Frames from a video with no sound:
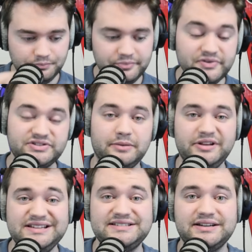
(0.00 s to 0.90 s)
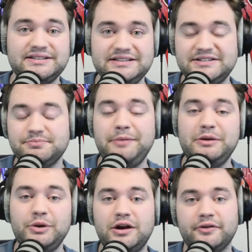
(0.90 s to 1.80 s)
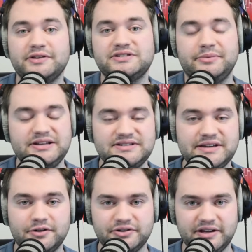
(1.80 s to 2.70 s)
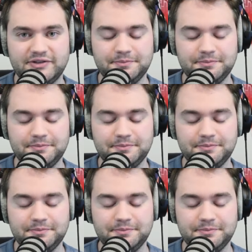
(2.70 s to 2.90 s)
some of these six seeds may be weaker than some of these seven or tens.